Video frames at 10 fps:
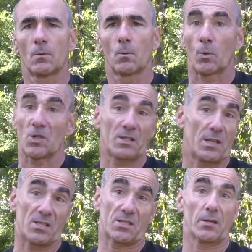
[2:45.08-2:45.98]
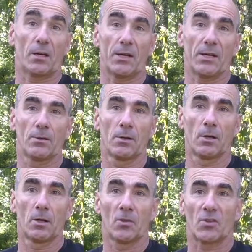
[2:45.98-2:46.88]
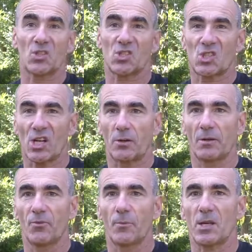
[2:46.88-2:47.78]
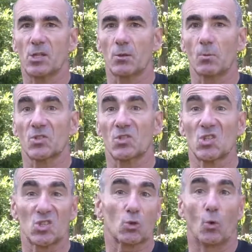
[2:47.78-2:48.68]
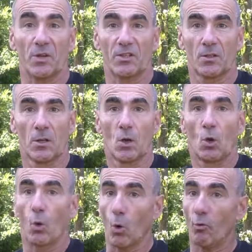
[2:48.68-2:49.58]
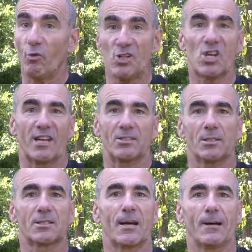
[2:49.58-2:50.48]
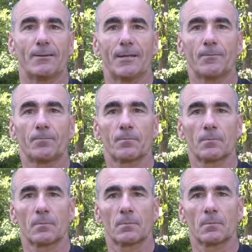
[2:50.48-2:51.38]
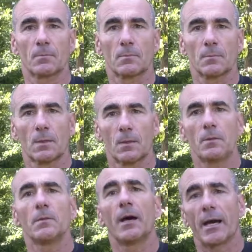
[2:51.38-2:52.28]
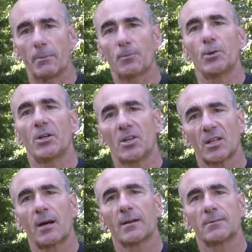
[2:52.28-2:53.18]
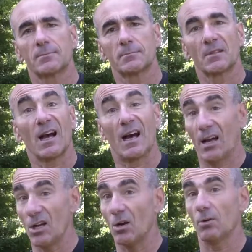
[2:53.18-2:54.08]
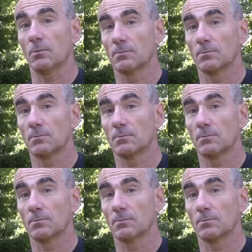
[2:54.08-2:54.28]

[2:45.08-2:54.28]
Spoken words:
Worst case scenario, the shared information was distorted or rejected entirely. Not a pretty thought, I know.